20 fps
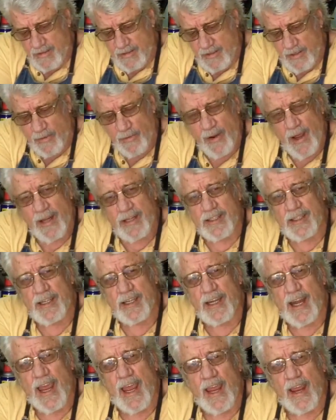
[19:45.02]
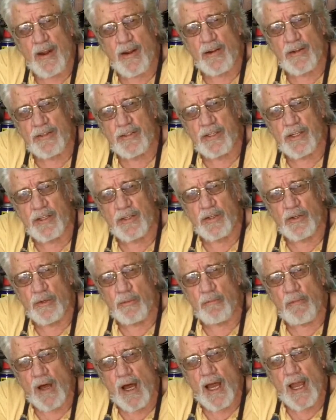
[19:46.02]
correcting errors in your
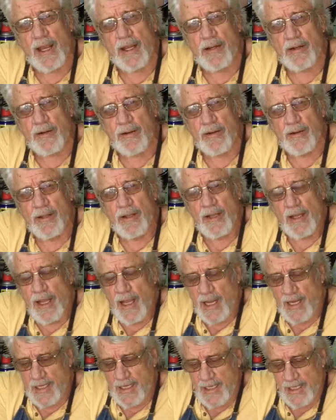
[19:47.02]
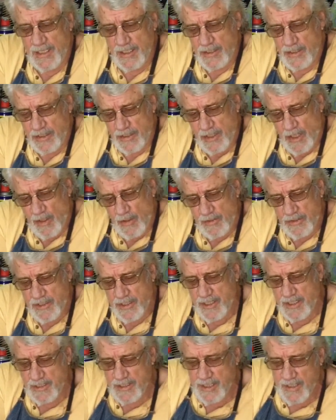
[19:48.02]
miter. And he shows
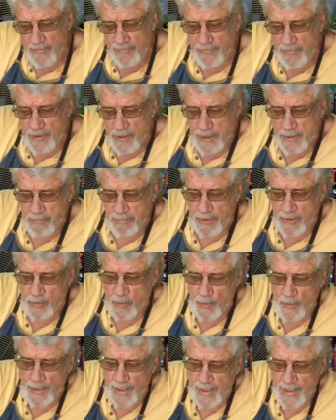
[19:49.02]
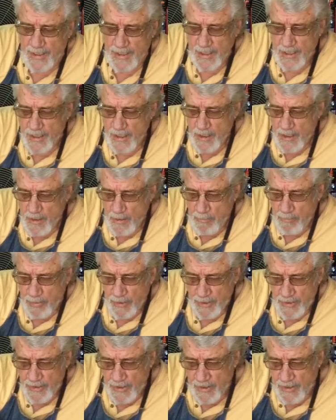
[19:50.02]
the difference between
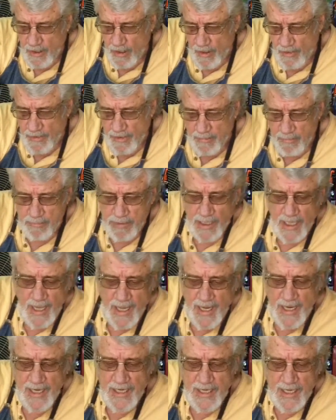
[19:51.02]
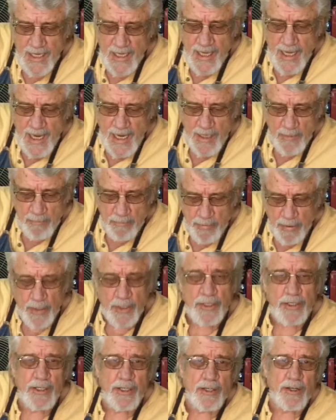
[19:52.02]
putting it on the blade and
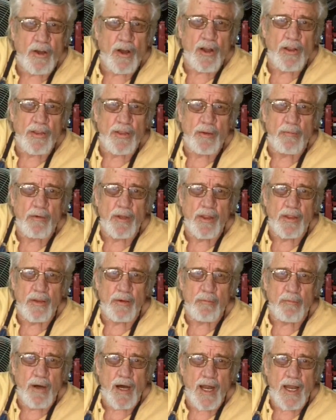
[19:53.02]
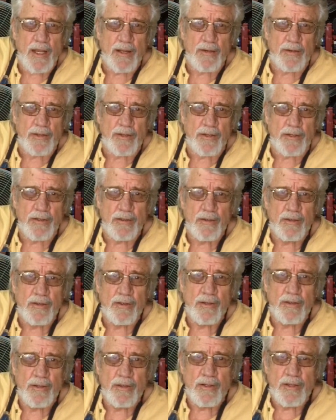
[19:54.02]
putting it on the miter.
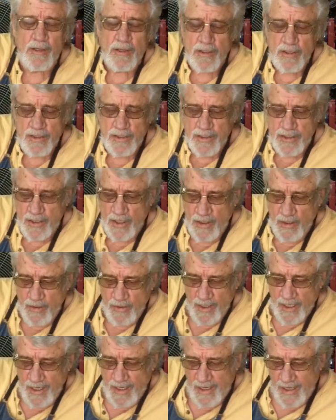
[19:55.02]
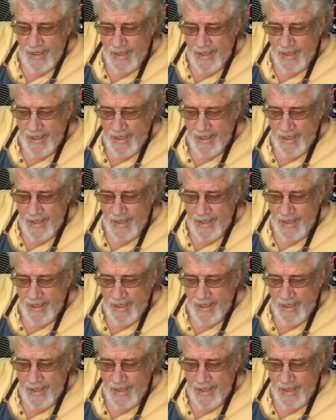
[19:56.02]
So